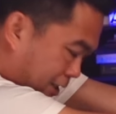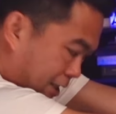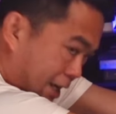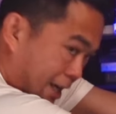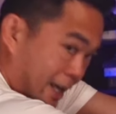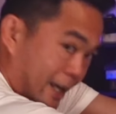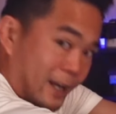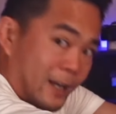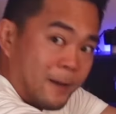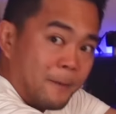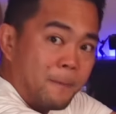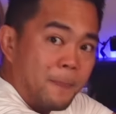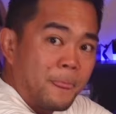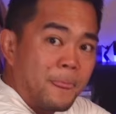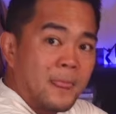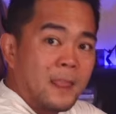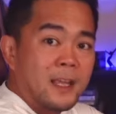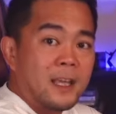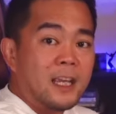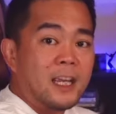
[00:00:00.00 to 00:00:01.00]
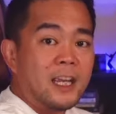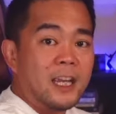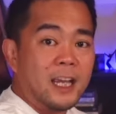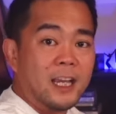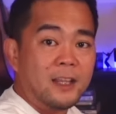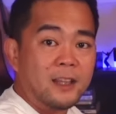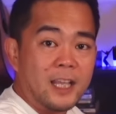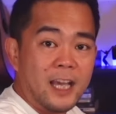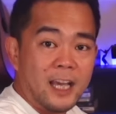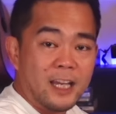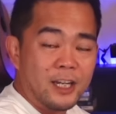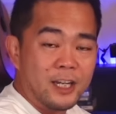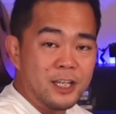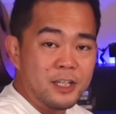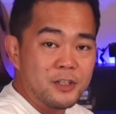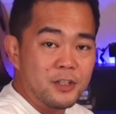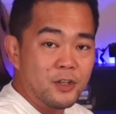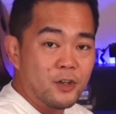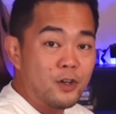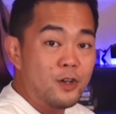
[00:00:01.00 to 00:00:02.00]
10. And that
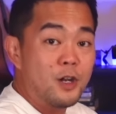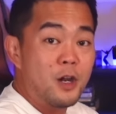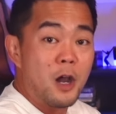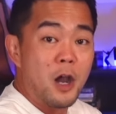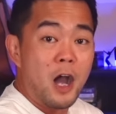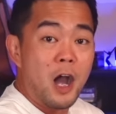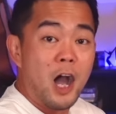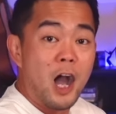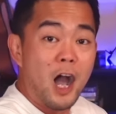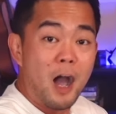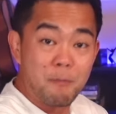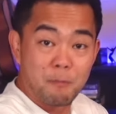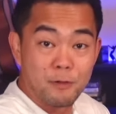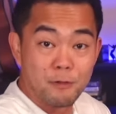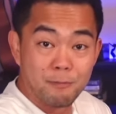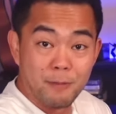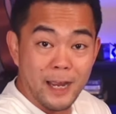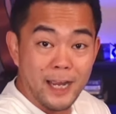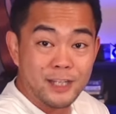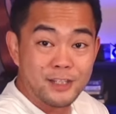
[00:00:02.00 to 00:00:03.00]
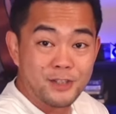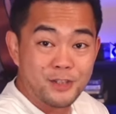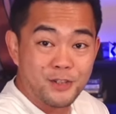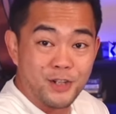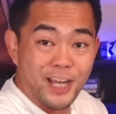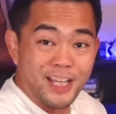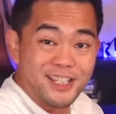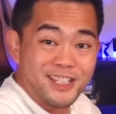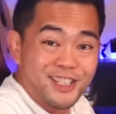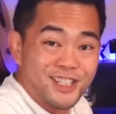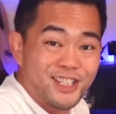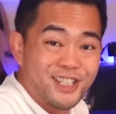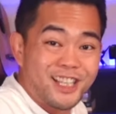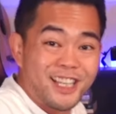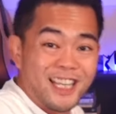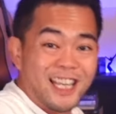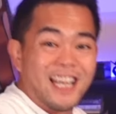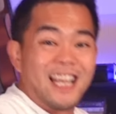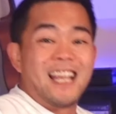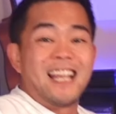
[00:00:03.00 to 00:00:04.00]
is your upper back stretch.
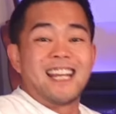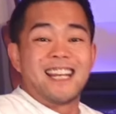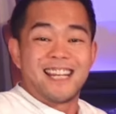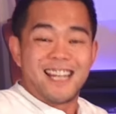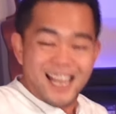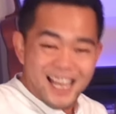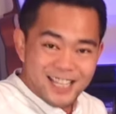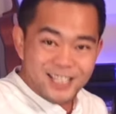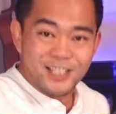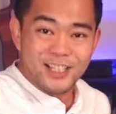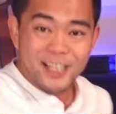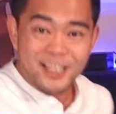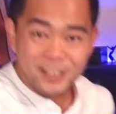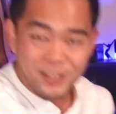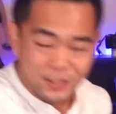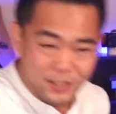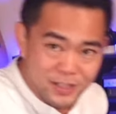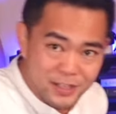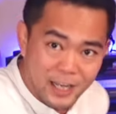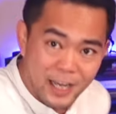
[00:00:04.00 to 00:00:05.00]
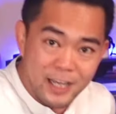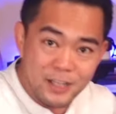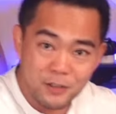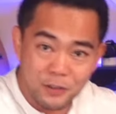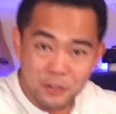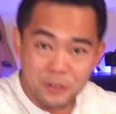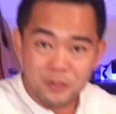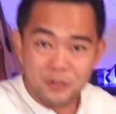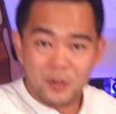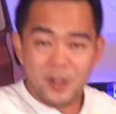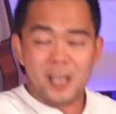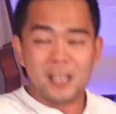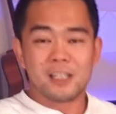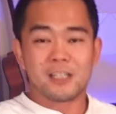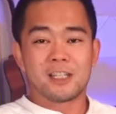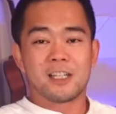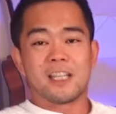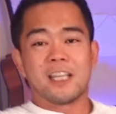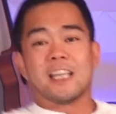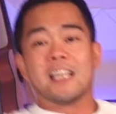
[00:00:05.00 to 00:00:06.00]
Next exercise or
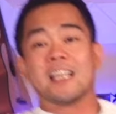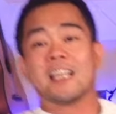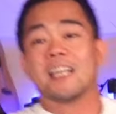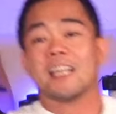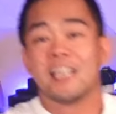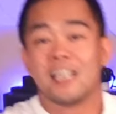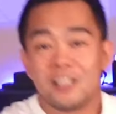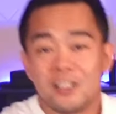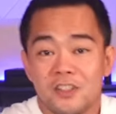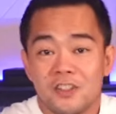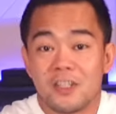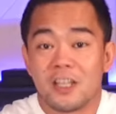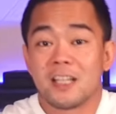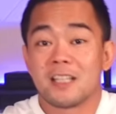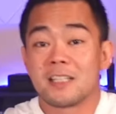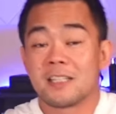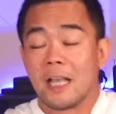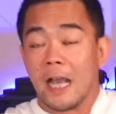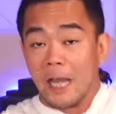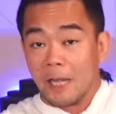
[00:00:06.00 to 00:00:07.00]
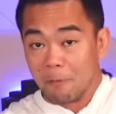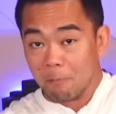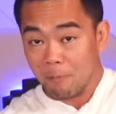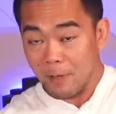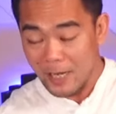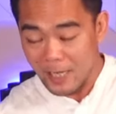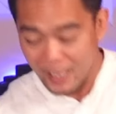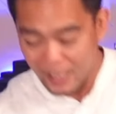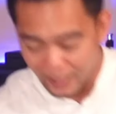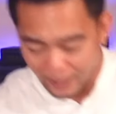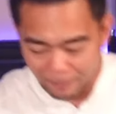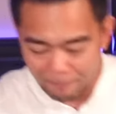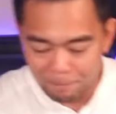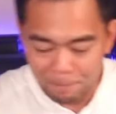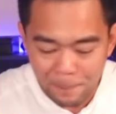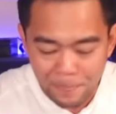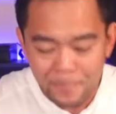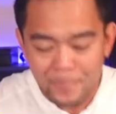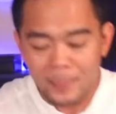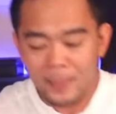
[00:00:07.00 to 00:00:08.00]
stretch is just side bending.
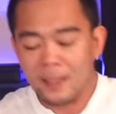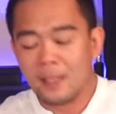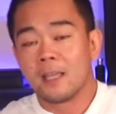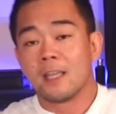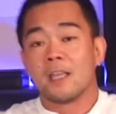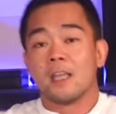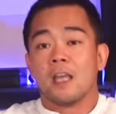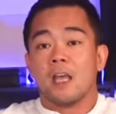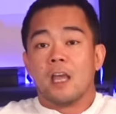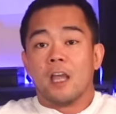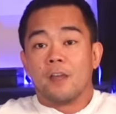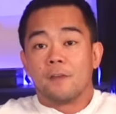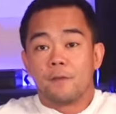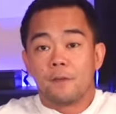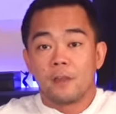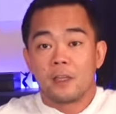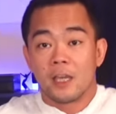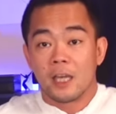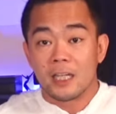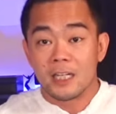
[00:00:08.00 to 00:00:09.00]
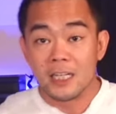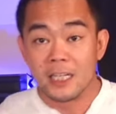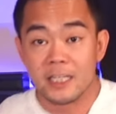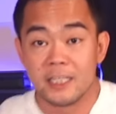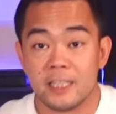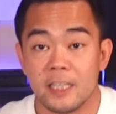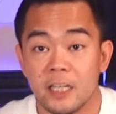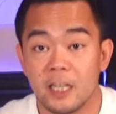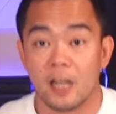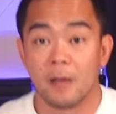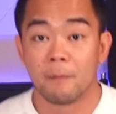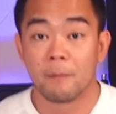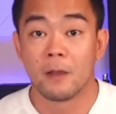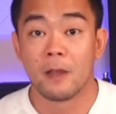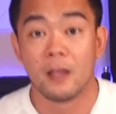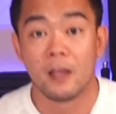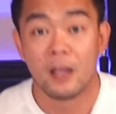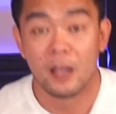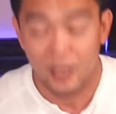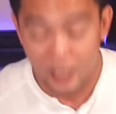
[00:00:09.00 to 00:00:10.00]
If you can sit up
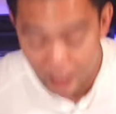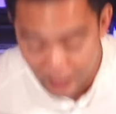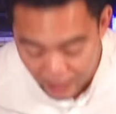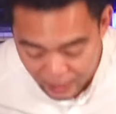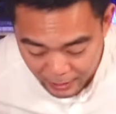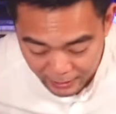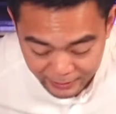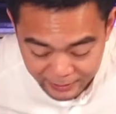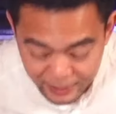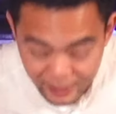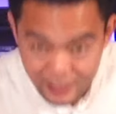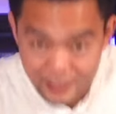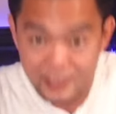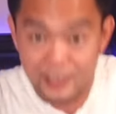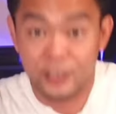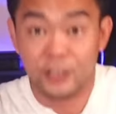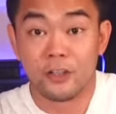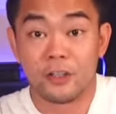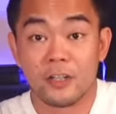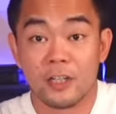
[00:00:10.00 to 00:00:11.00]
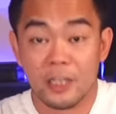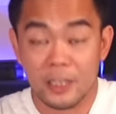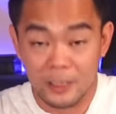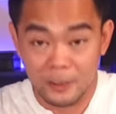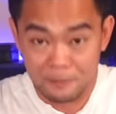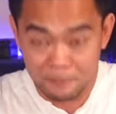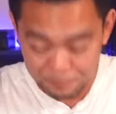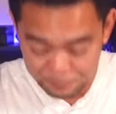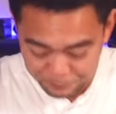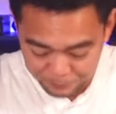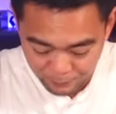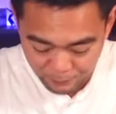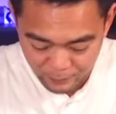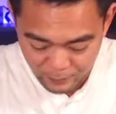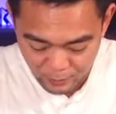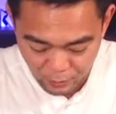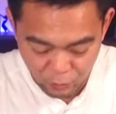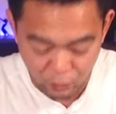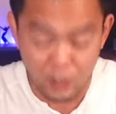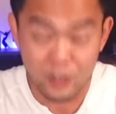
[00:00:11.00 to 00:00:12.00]
like this, your
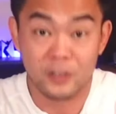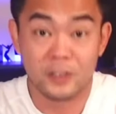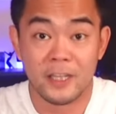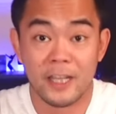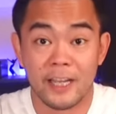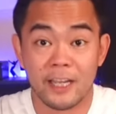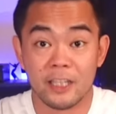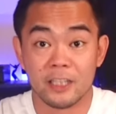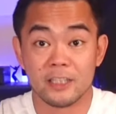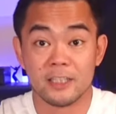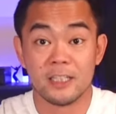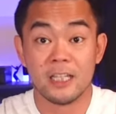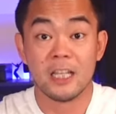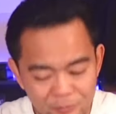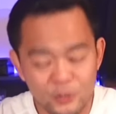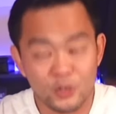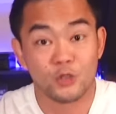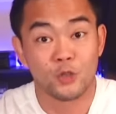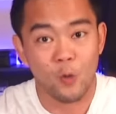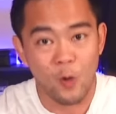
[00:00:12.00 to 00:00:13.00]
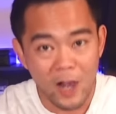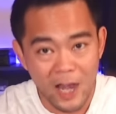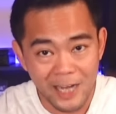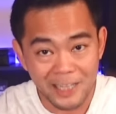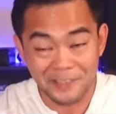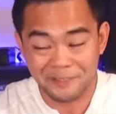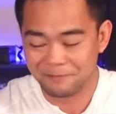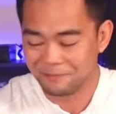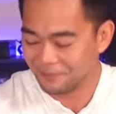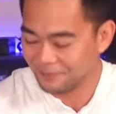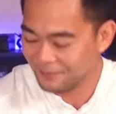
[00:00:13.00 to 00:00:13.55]
cross-legged squat,